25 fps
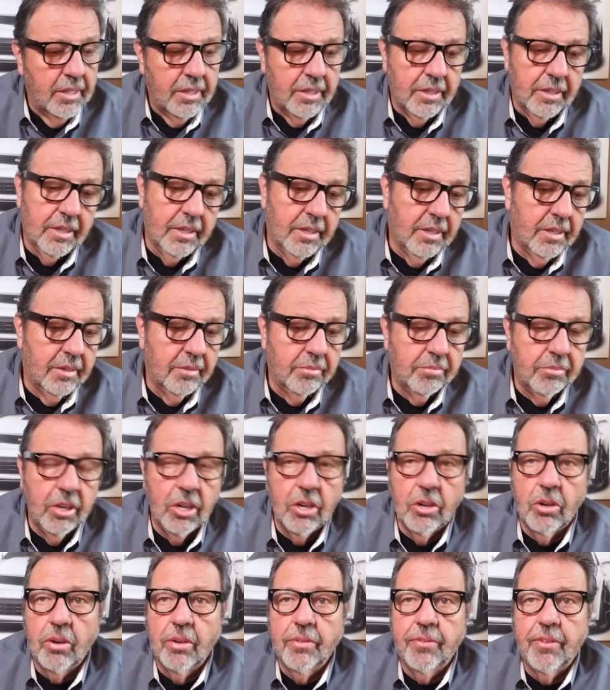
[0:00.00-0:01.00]
a
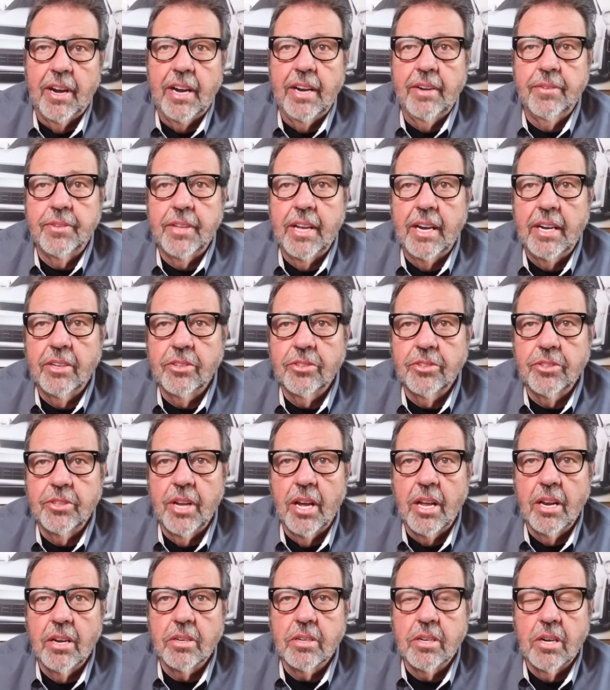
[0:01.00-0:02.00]

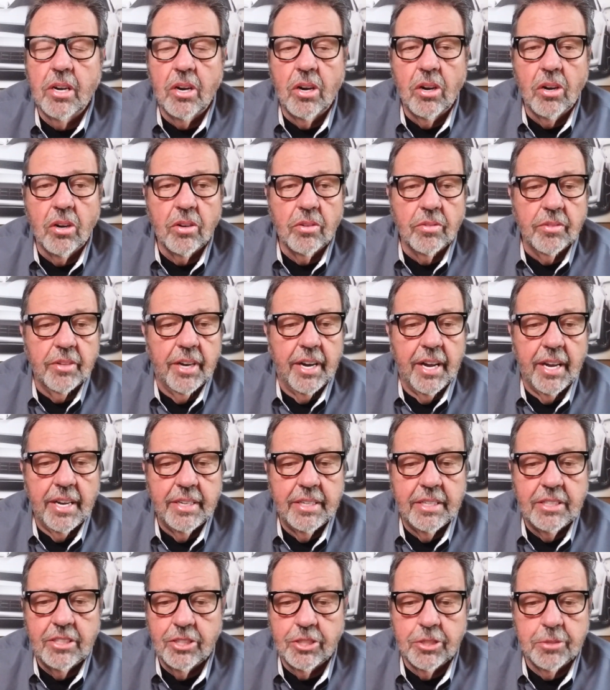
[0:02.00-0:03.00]
$5,000 car that I
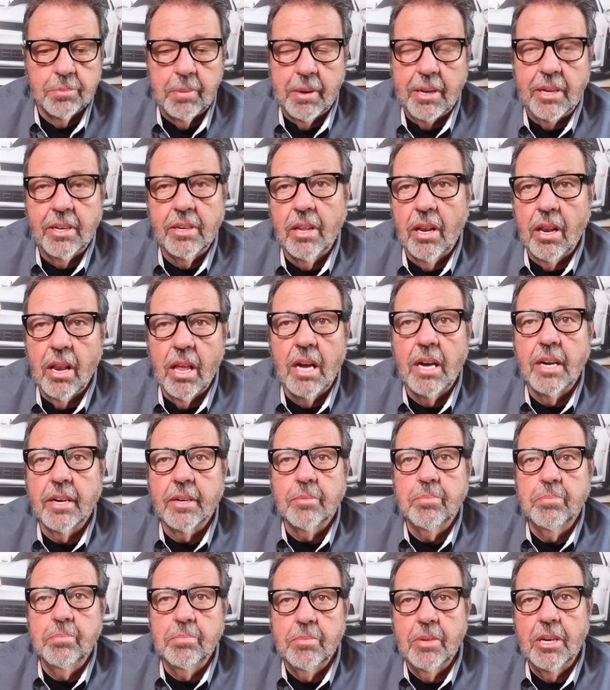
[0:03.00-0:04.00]
didn't spend a lot
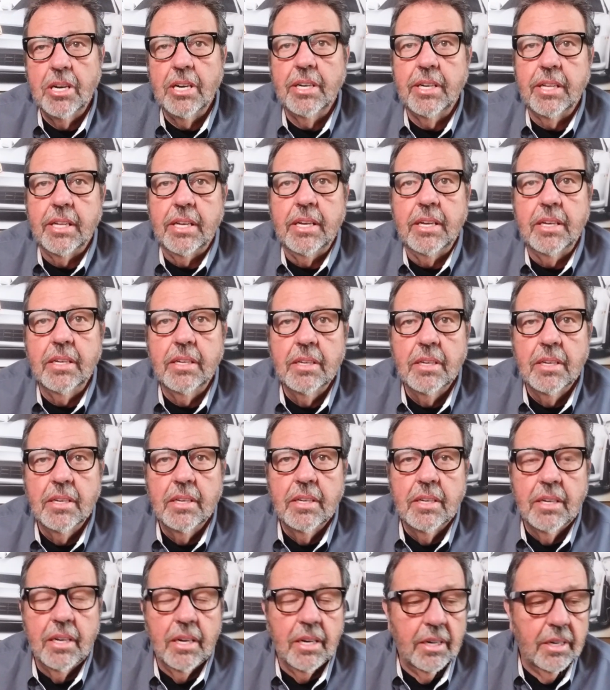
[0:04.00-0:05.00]
of money
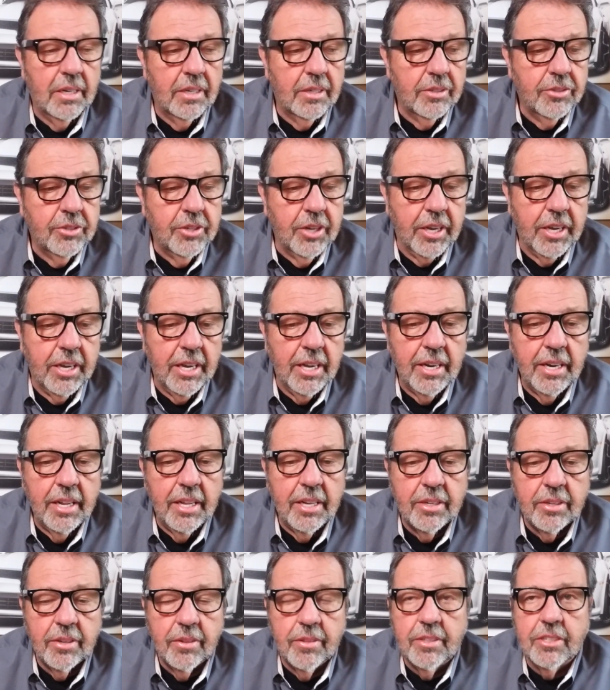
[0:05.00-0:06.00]
to get
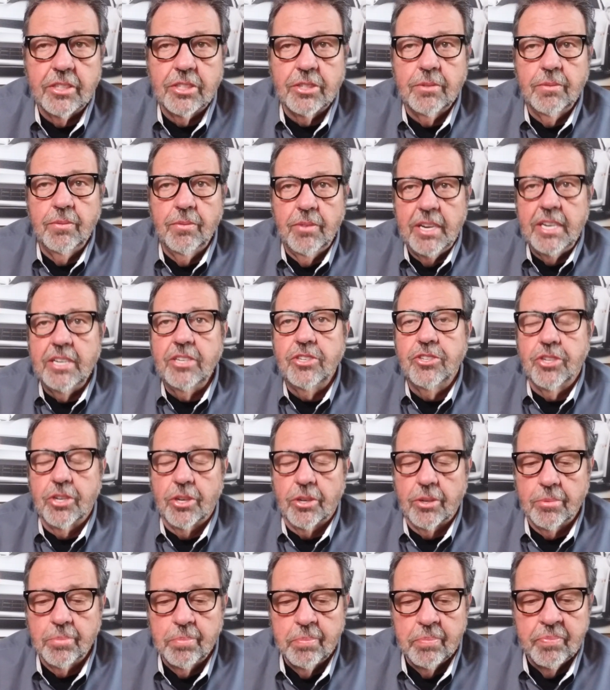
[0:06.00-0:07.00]
into this
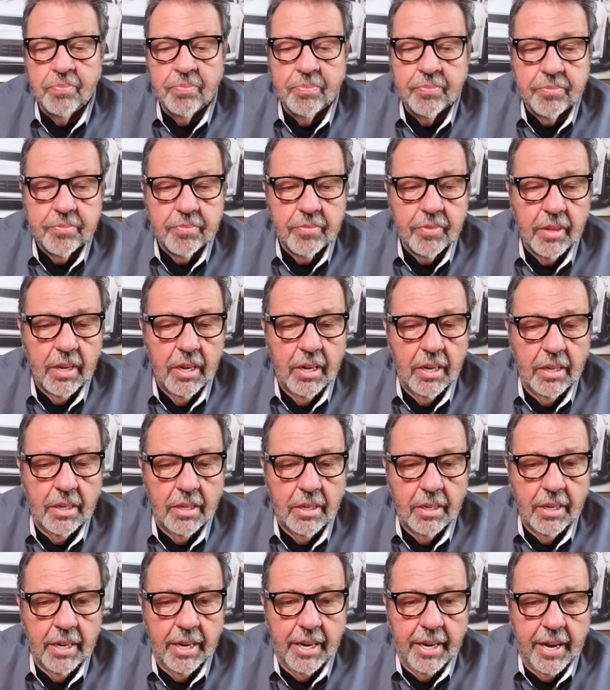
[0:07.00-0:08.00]
venture.
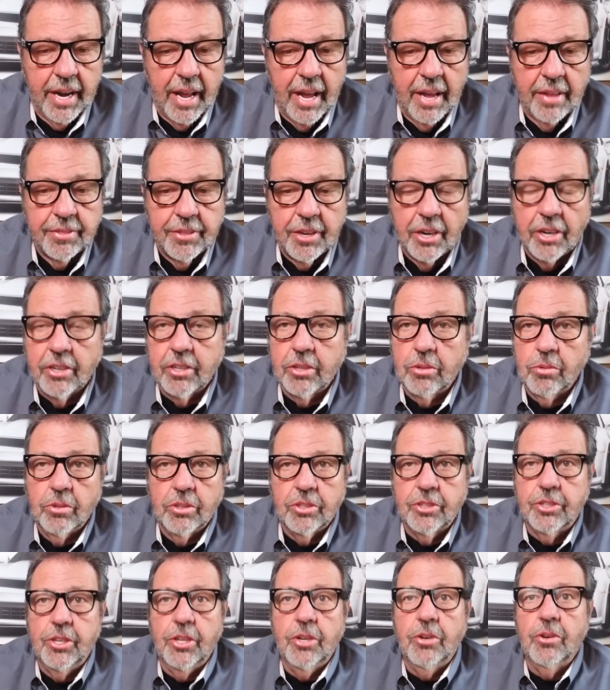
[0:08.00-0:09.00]
And I thought it
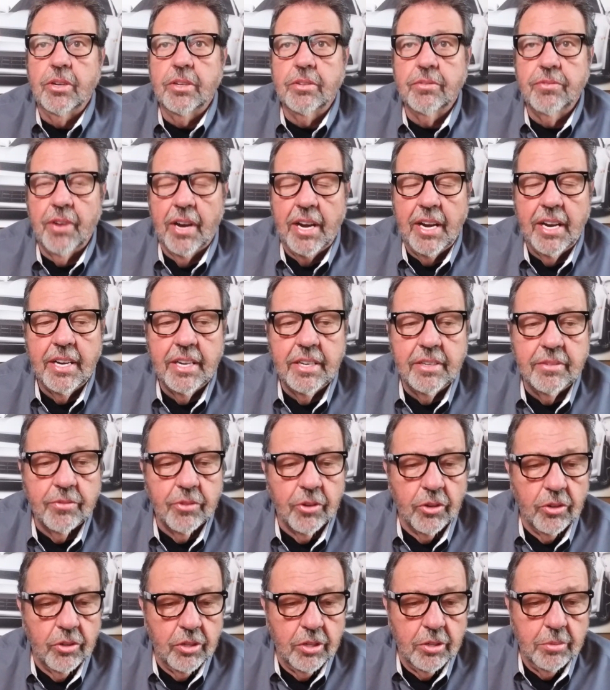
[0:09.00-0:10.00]
was doing fine
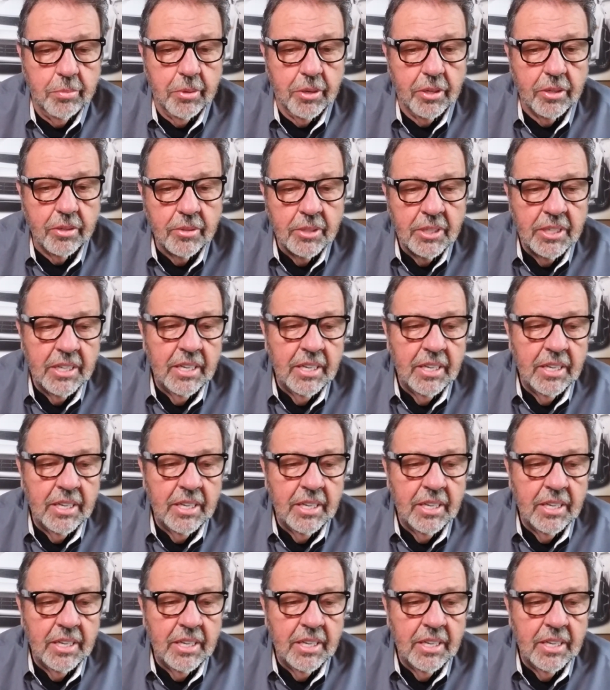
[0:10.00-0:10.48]
for Uber.